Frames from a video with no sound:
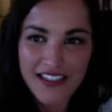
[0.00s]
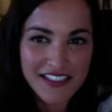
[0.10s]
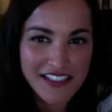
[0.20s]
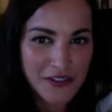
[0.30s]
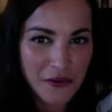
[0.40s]
It's
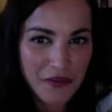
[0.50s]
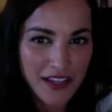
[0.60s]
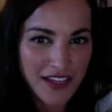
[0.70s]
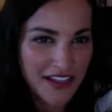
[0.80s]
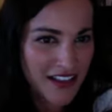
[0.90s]
just so
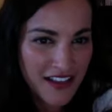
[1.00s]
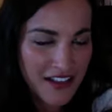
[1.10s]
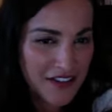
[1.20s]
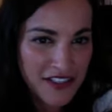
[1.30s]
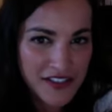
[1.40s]
like
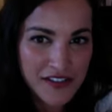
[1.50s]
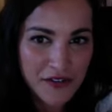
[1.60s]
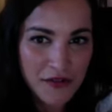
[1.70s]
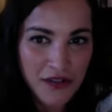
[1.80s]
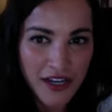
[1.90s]
they're just
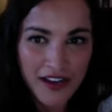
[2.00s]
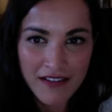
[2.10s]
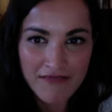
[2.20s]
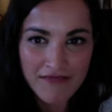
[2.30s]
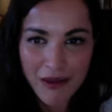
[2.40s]
so kind of
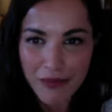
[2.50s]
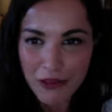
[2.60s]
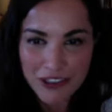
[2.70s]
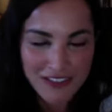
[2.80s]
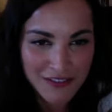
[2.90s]
humble
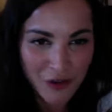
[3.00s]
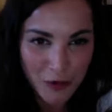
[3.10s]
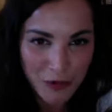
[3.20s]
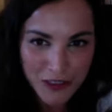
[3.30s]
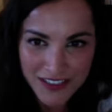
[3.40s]
and
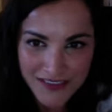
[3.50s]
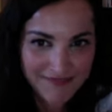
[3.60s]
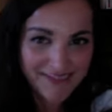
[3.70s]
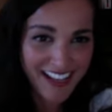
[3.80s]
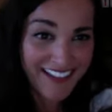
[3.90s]
normal, and
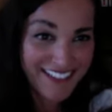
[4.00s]
yeah,